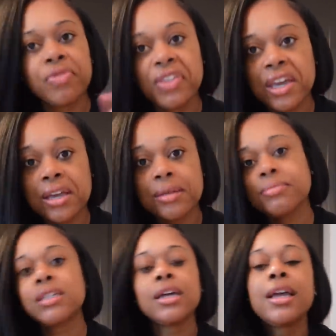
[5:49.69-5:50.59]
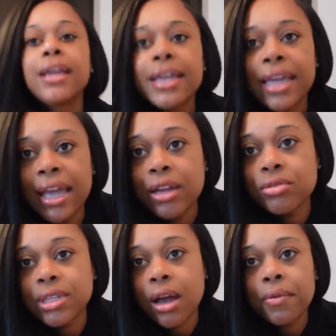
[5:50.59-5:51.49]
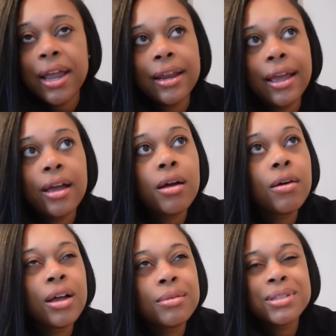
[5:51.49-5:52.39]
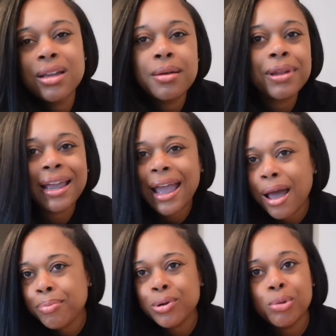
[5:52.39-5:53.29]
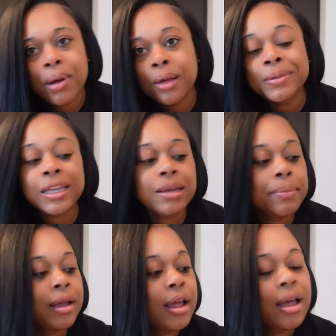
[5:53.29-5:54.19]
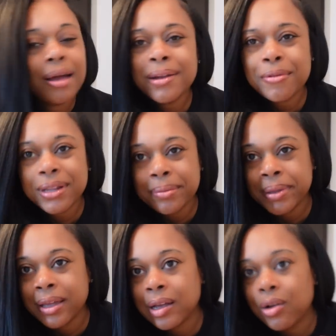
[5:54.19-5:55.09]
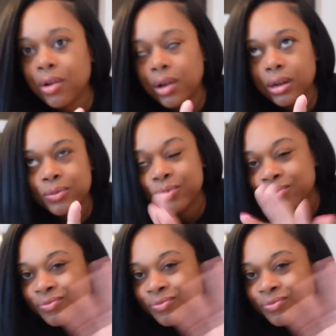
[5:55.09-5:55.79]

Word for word: themed candles out right now um, some like apple pumpkin but i'm not really big on